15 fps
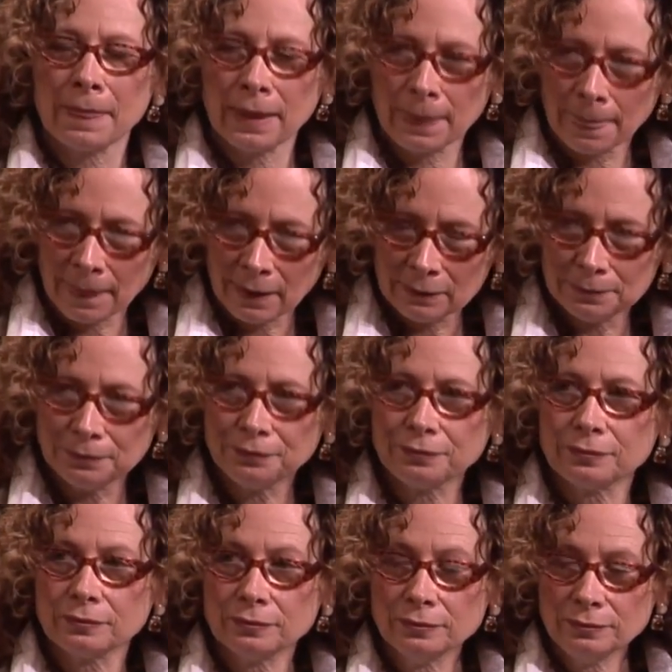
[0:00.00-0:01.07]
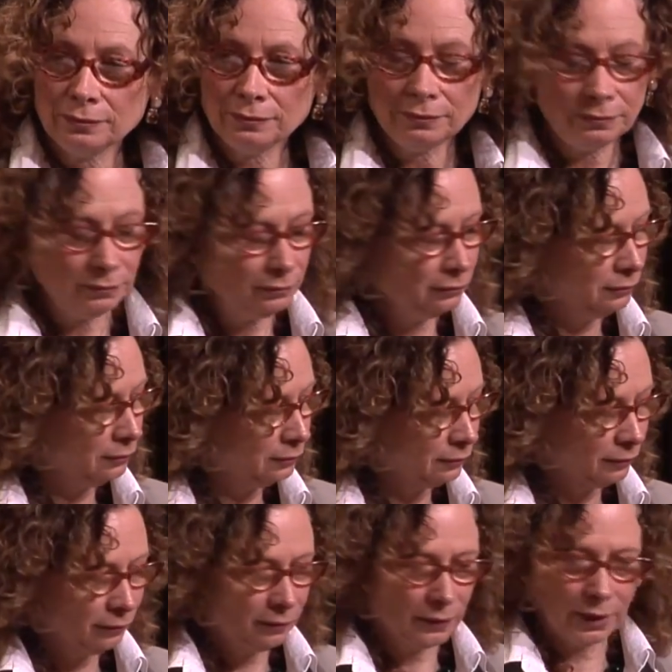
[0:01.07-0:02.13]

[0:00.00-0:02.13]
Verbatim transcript: you know, whatever age, the texting